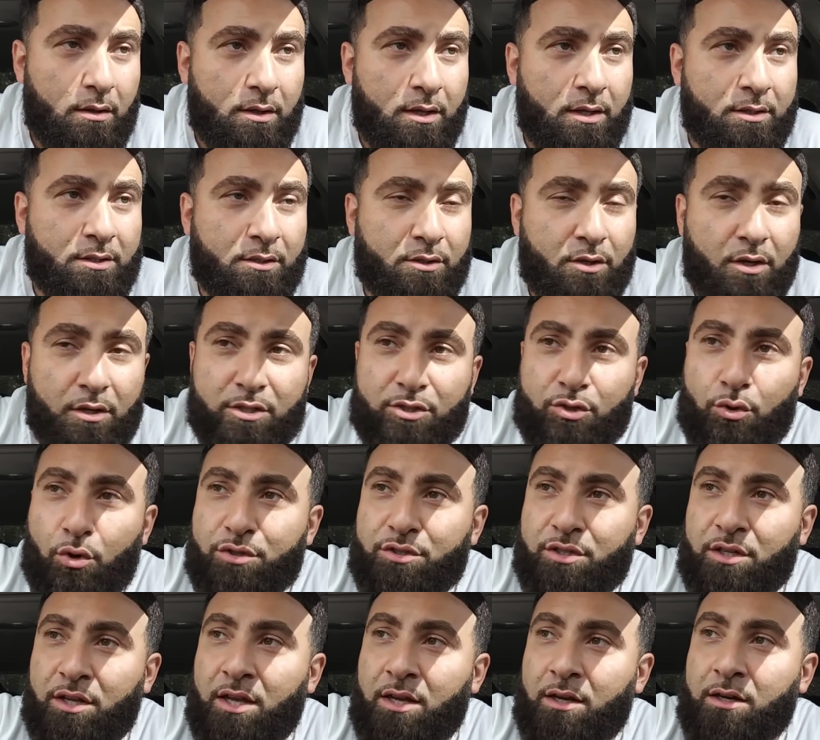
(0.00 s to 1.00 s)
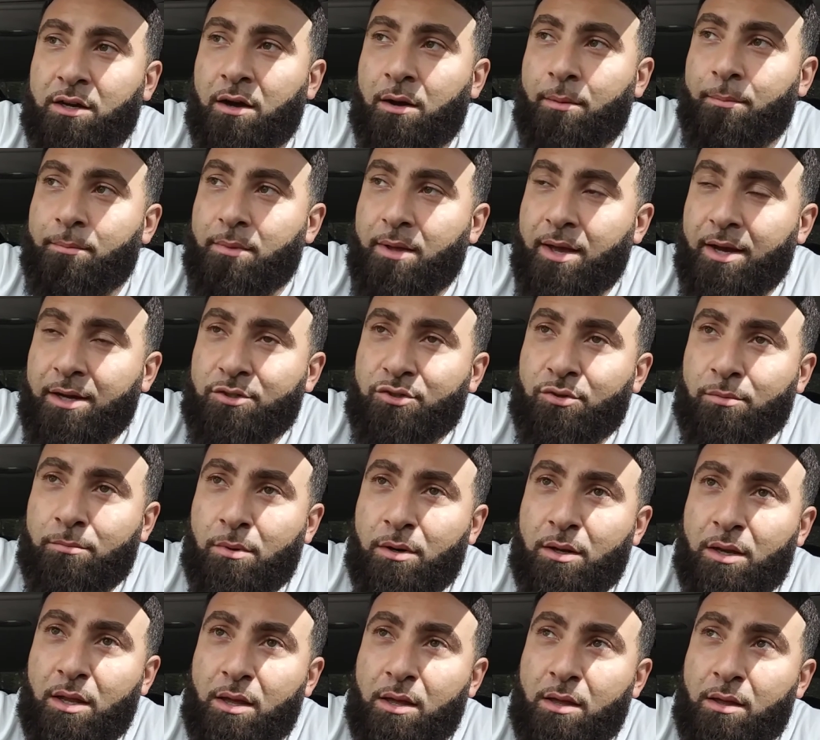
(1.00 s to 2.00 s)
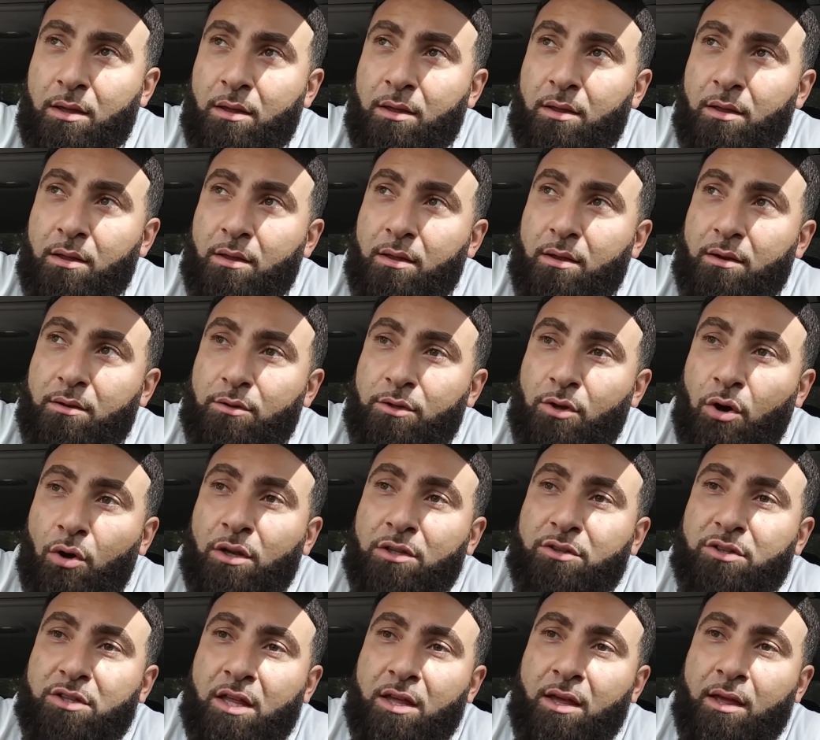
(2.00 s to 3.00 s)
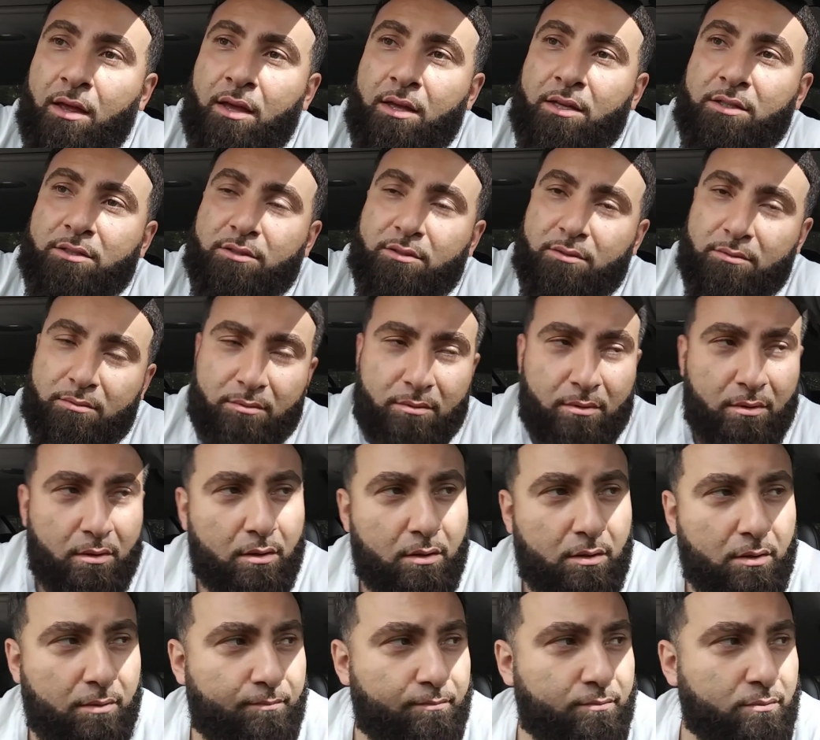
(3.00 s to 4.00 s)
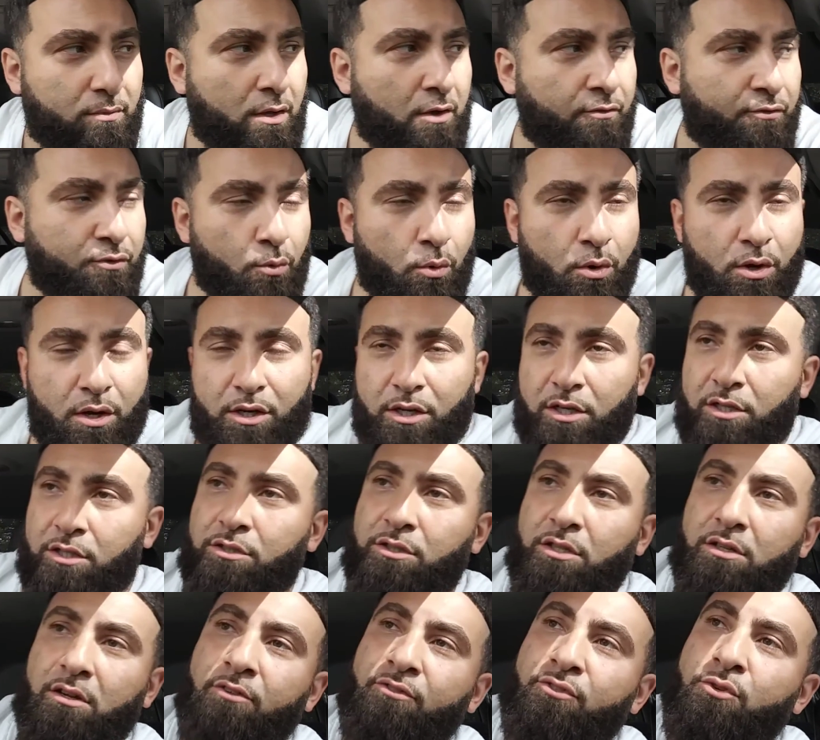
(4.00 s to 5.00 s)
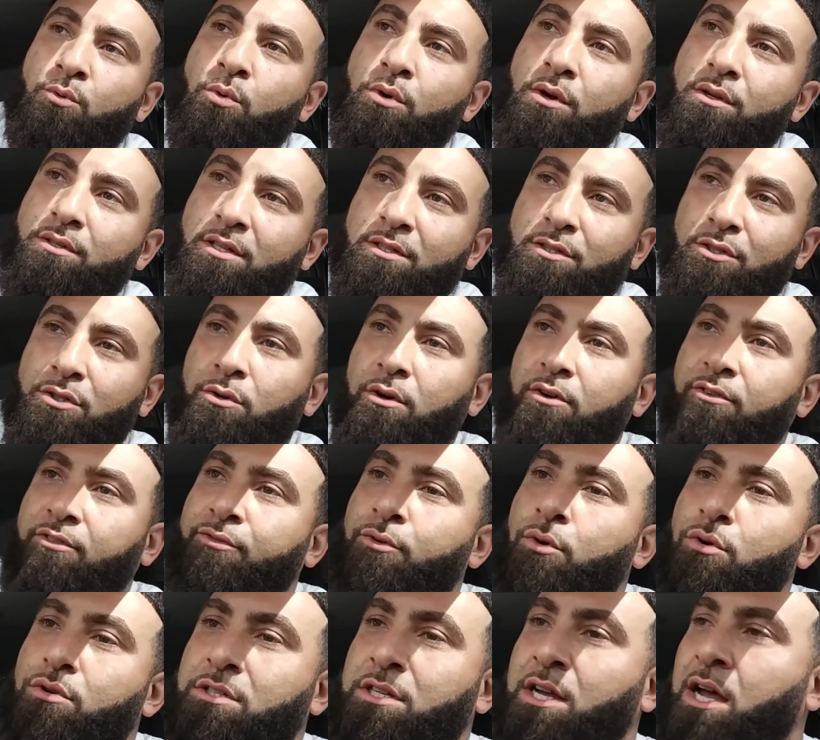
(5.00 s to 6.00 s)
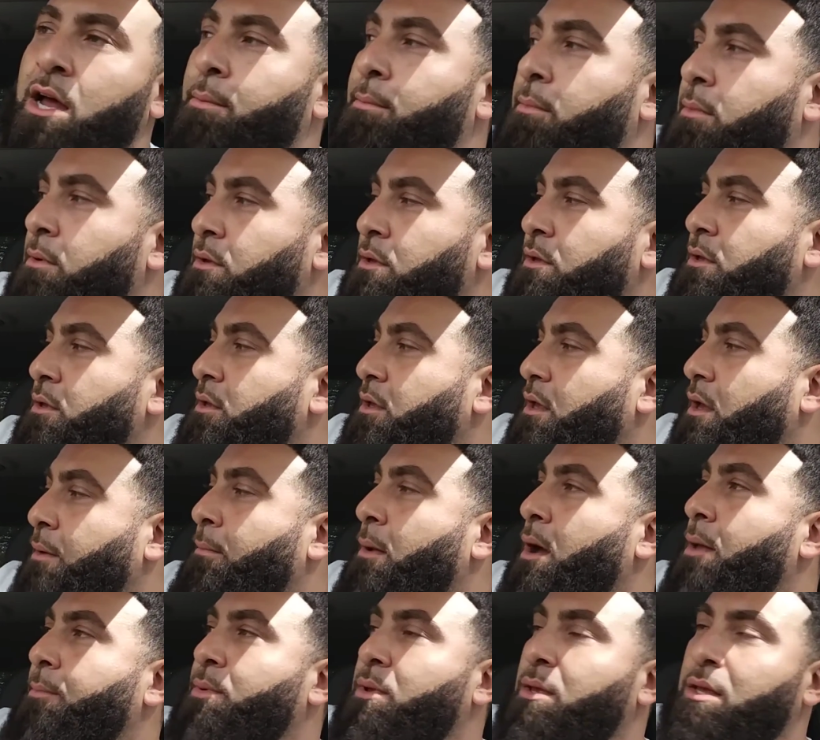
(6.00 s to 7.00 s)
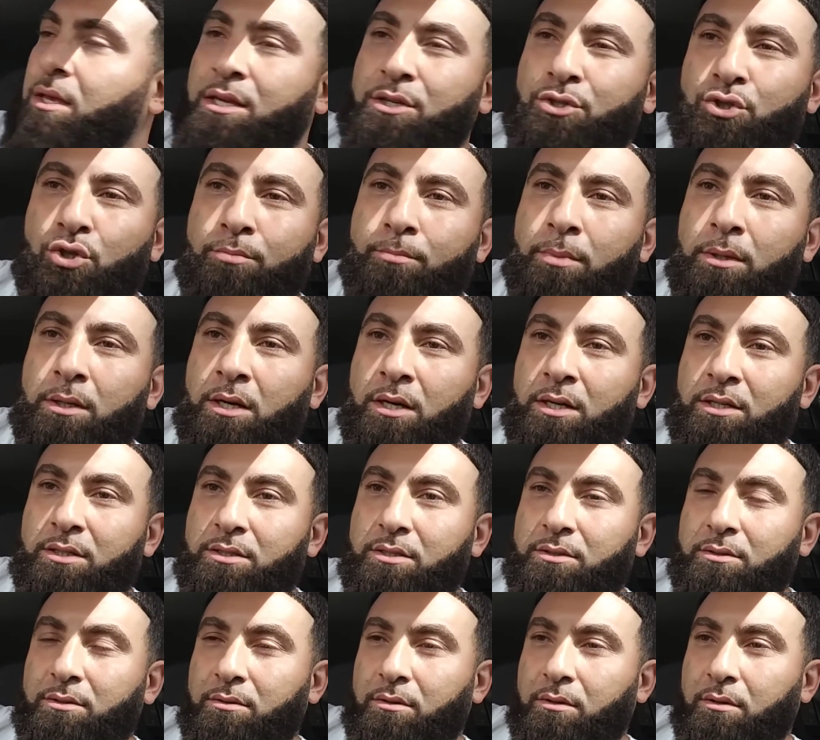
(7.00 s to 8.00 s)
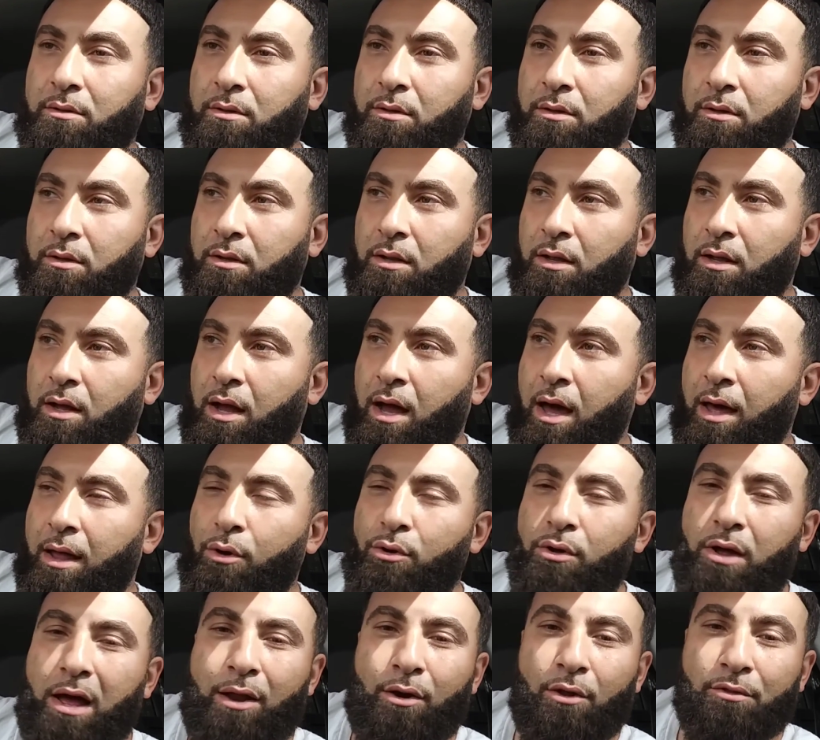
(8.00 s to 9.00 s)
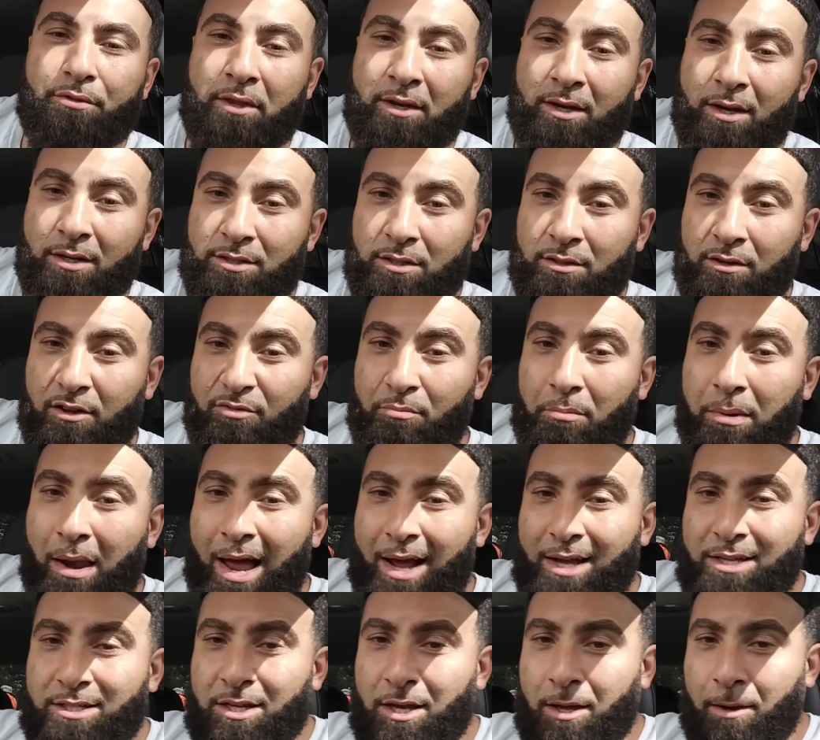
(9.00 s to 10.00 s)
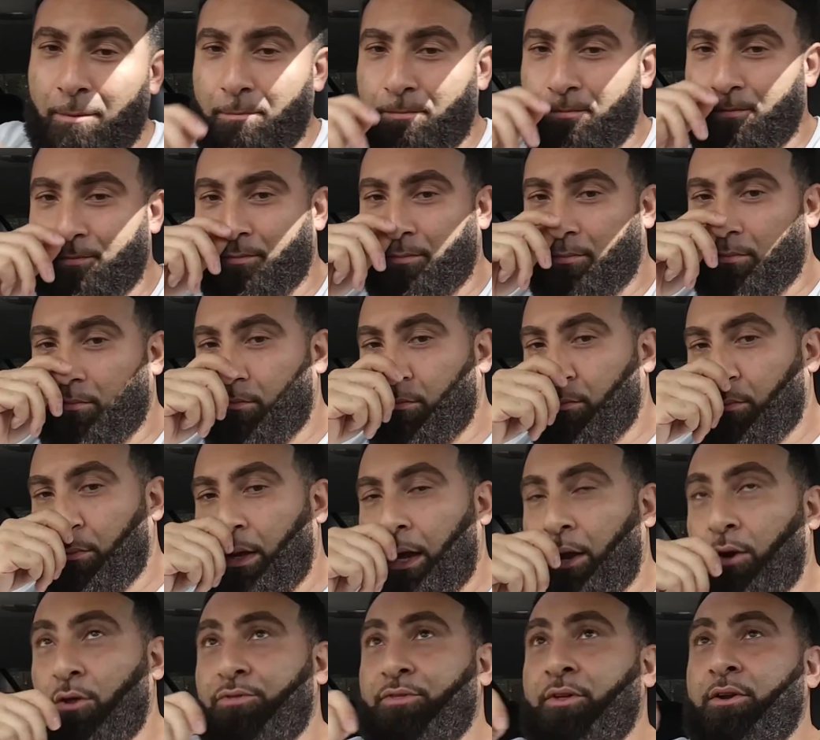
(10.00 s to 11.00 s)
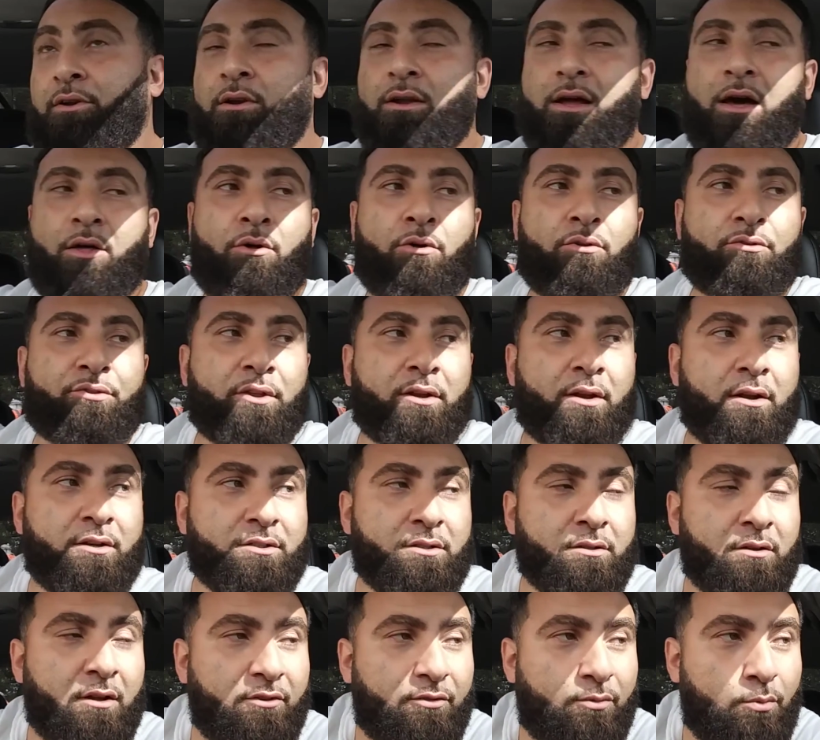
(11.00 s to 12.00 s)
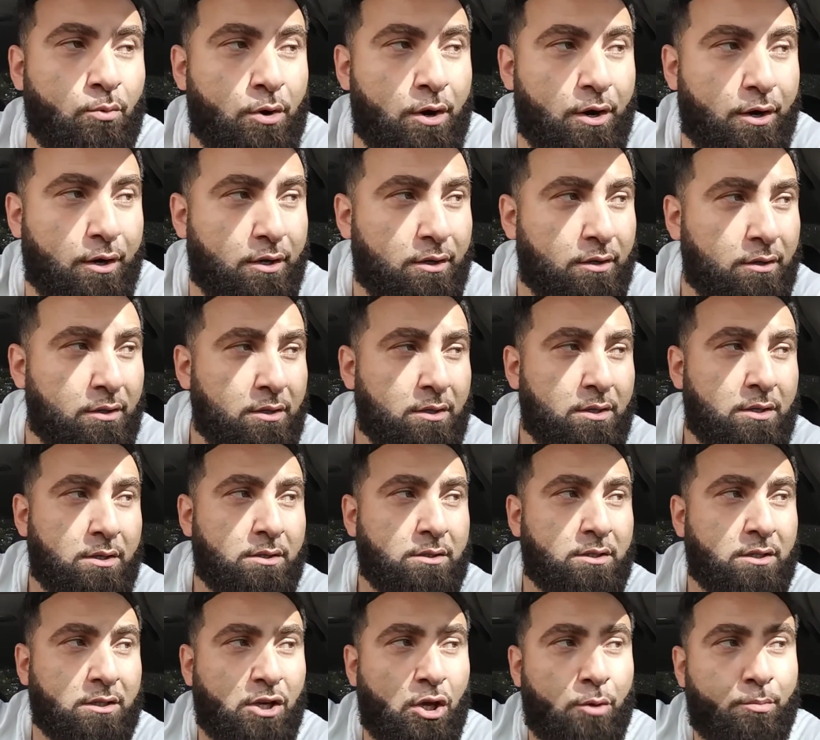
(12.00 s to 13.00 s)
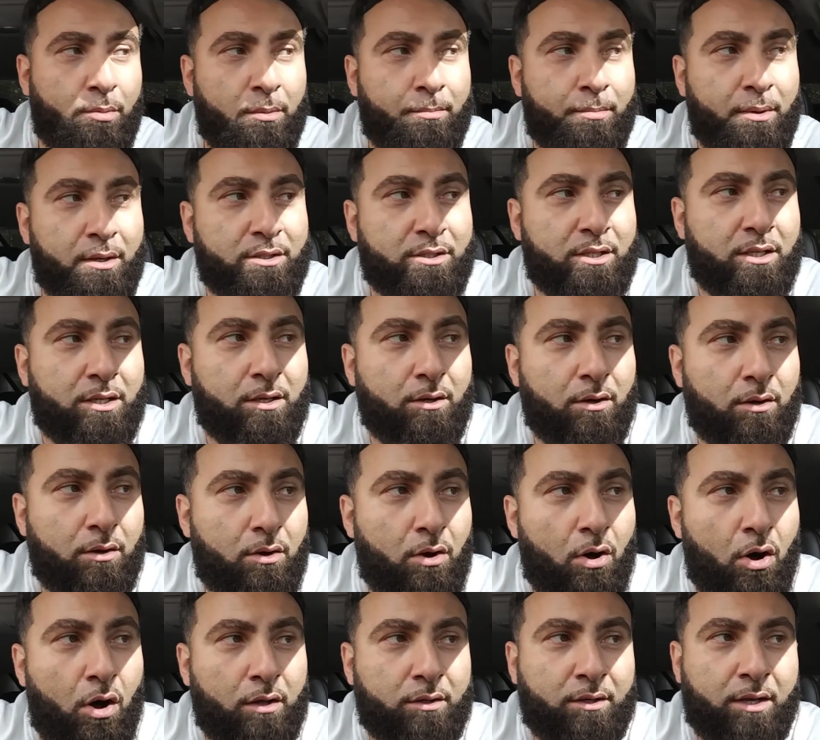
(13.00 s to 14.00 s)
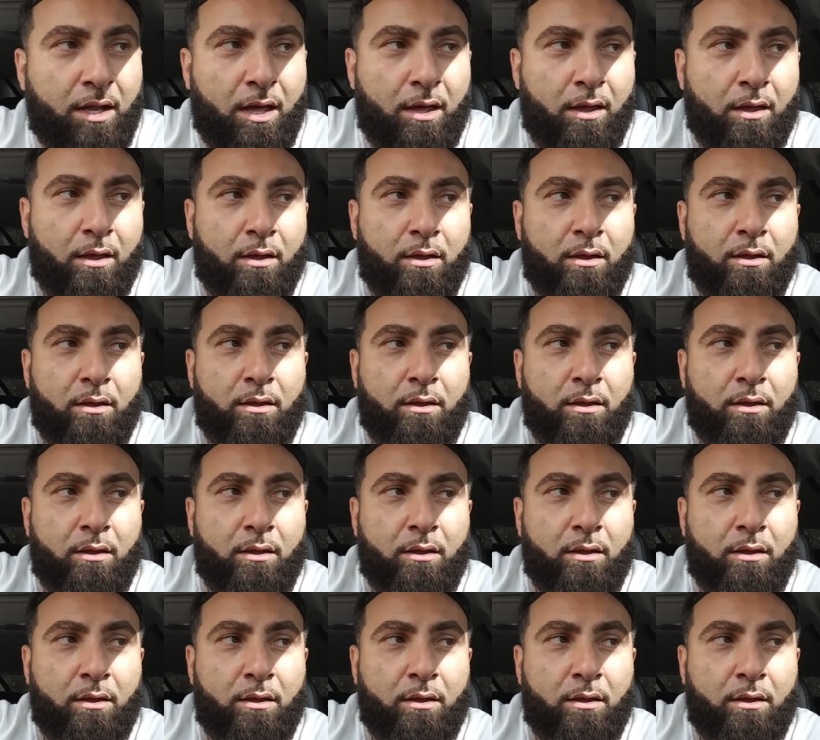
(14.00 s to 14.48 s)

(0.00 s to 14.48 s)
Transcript: It's a good source of income, extra money. The only thing is, if you wanted to do it full time, it might be an issue because I don't think there's enough blocks yet. I don't think there's enough work to keep you busy all day.